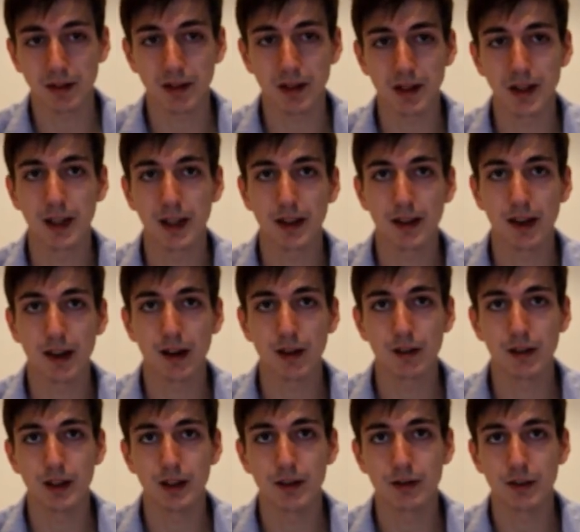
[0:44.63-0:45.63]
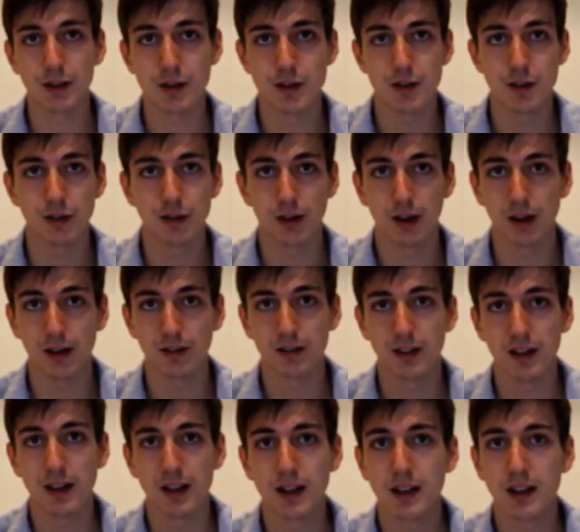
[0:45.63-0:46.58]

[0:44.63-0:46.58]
So like how the original kind of